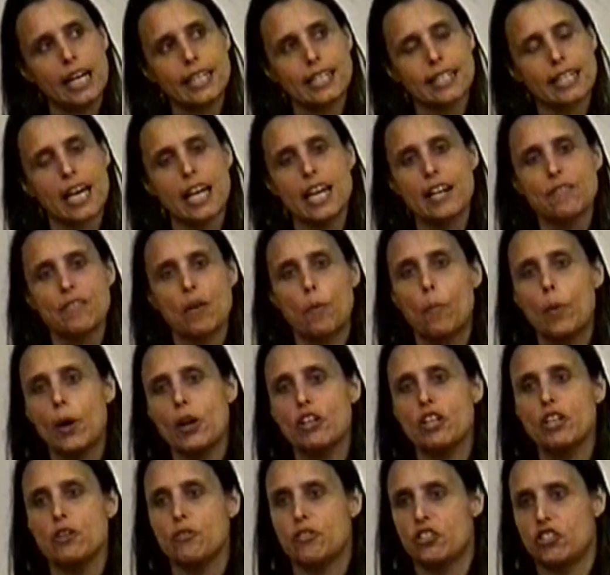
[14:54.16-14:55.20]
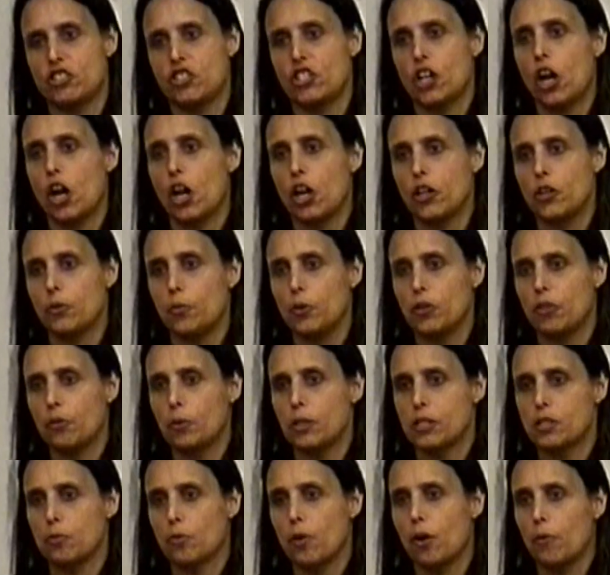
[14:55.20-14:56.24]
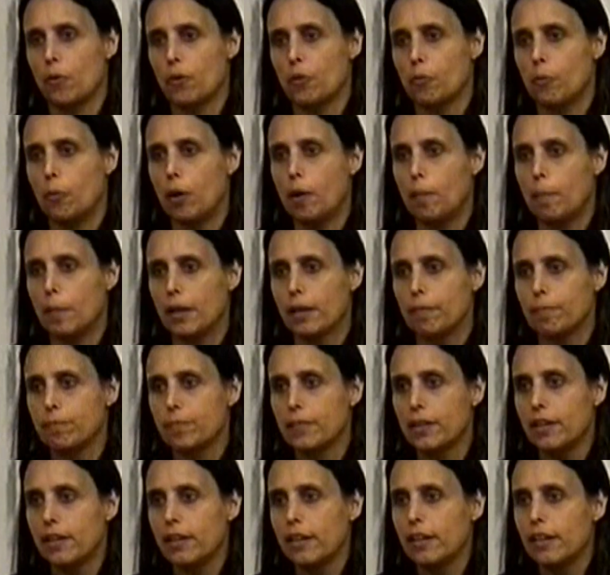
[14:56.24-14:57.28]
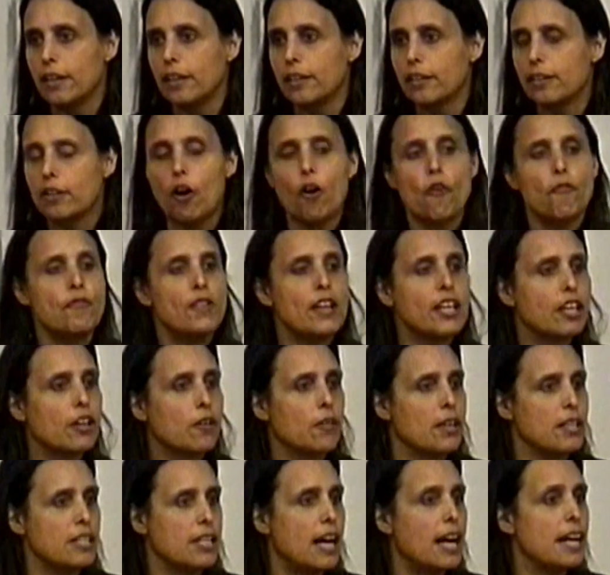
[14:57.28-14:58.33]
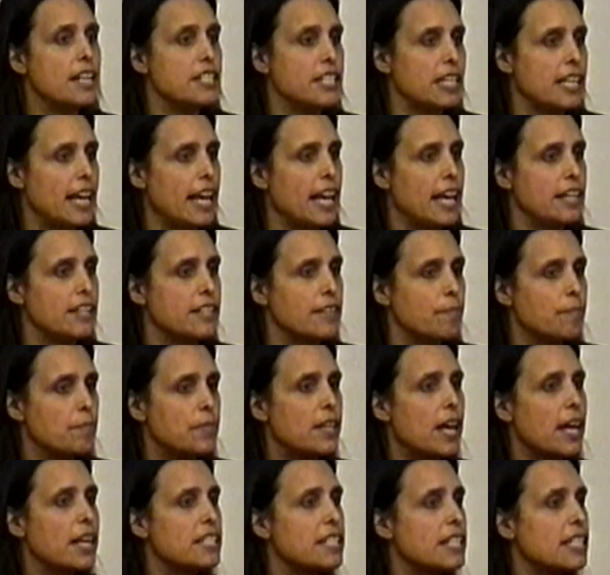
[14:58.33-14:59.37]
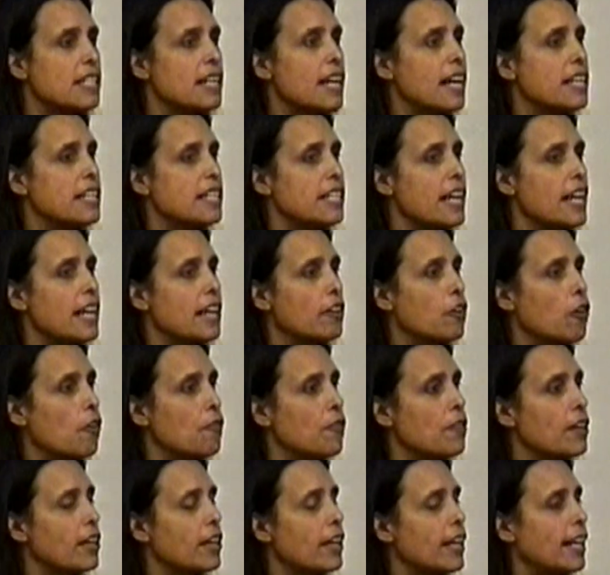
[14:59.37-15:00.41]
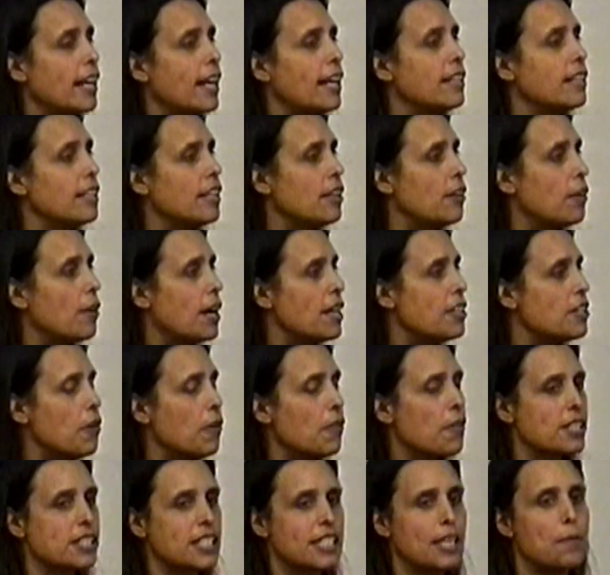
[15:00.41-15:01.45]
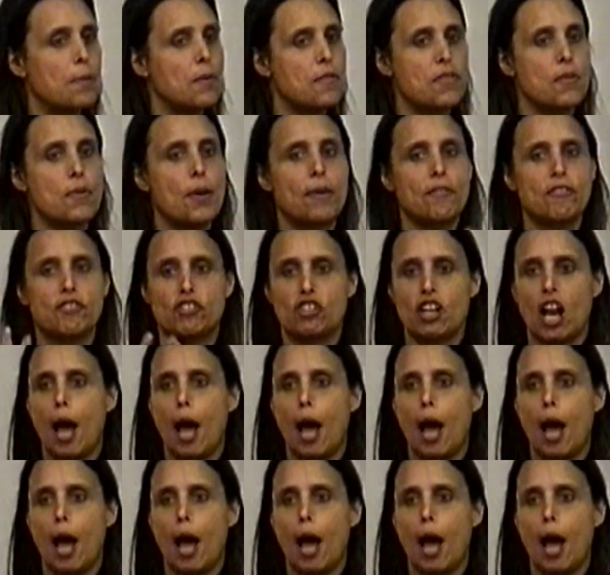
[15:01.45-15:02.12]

it's kind of a where do you start with what's wrong with Walmart? go figure in 98, 1998, go figure, and I, you know, I know that some of you have